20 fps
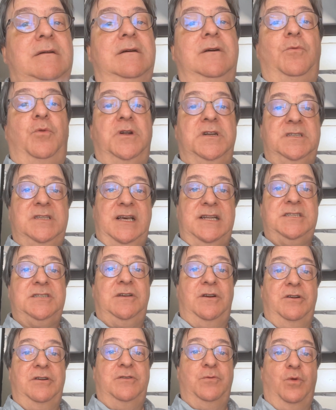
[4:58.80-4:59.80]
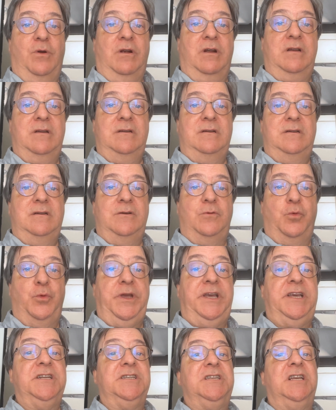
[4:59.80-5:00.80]
Once that started to work,
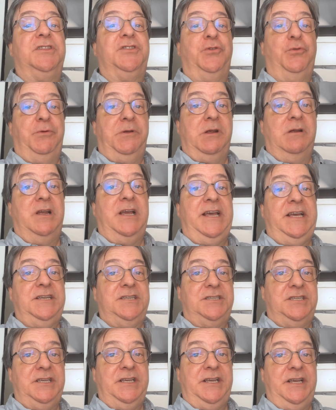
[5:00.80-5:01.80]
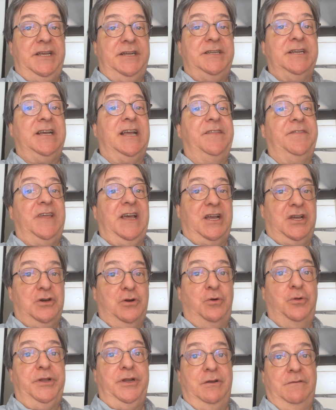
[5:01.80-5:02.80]
we can set the rear AC to get that
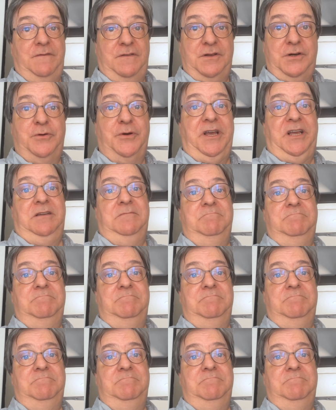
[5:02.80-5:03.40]
cold air flowing.